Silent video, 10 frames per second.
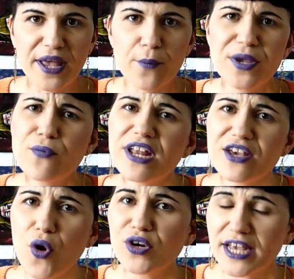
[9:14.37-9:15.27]
and be really
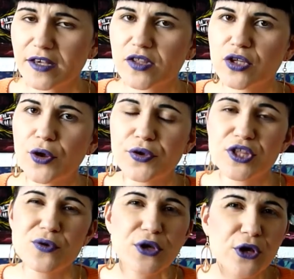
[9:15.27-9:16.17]
honest, you know, because
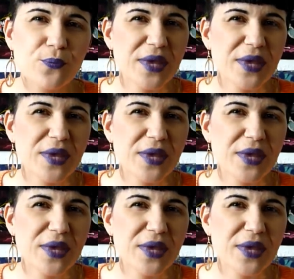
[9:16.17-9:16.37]
you could